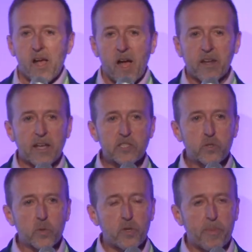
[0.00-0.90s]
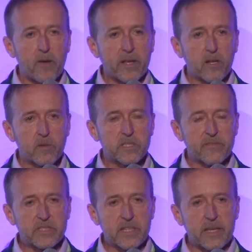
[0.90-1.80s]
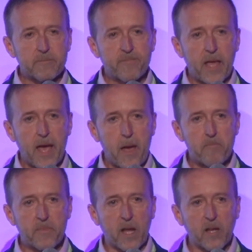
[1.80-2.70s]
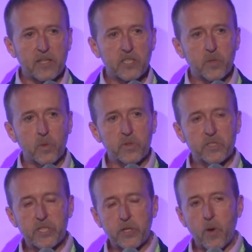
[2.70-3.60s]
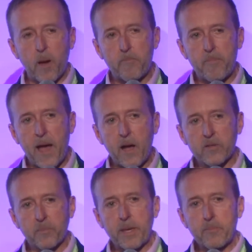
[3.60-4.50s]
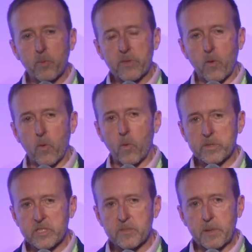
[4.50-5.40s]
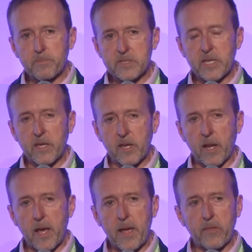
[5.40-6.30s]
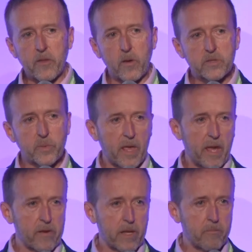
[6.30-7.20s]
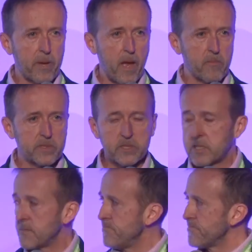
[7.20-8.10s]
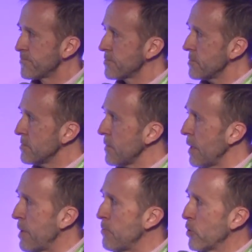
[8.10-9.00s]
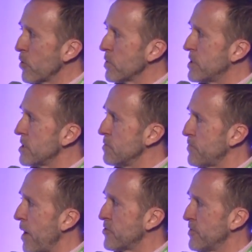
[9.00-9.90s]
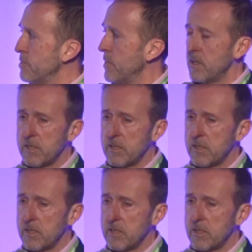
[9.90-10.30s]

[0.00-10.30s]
I'd like to talk to you about inclusivity. I'd like to talk to you about people with autism in particular and those with hearing impairments. People with autism spectrum